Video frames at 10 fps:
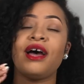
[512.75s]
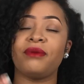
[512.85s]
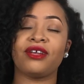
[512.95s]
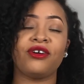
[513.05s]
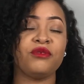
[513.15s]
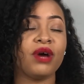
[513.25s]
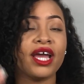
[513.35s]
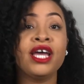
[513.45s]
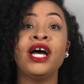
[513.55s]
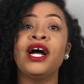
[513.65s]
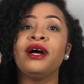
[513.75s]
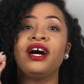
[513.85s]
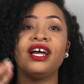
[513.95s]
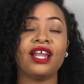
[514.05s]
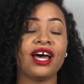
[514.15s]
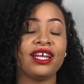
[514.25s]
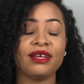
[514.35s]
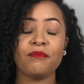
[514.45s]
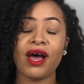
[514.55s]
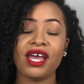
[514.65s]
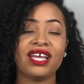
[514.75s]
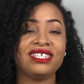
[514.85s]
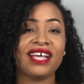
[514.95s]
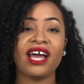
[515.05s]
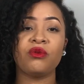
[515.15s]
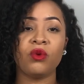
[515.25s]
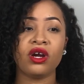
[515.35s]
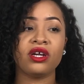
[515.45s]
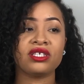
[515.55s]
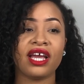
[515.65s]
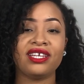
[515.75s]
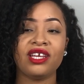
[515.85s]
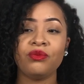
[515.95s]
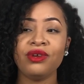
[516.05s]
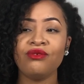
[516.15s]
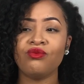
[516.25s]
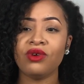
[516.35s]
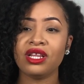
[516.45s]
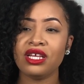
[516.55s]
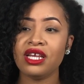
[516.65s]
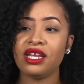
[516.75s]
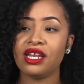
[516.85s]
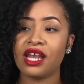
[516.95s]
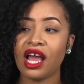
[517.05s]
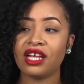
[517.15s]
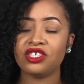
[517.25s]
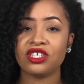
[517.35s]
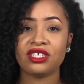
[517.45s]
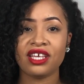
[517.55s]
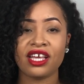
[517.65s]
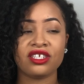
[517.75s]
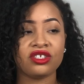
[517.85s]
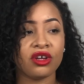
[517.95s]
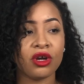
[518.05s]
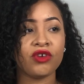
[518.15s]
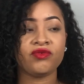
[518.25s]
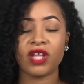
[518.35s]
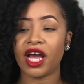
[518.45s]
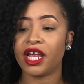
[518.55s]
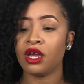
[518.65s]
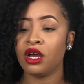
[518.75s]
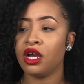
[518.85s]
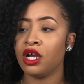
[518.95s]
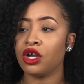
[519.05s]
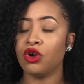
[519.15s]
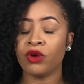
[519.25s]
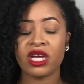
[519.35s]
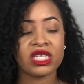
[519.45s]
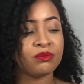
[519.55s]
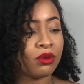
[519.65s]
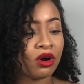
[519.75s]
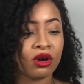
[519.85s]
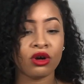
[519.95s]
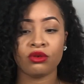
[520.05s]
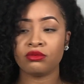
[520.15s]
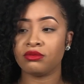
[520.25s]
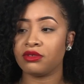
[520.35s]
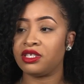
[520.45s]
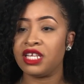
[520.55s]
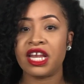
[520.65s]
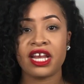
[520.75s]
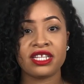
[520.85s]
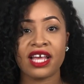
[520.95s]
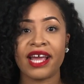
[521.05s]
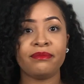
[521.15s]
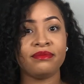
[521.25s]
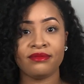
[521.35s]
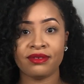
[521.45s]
I'm about to call you Alana, my exact words, did we really not just get served Greensboro sit-in type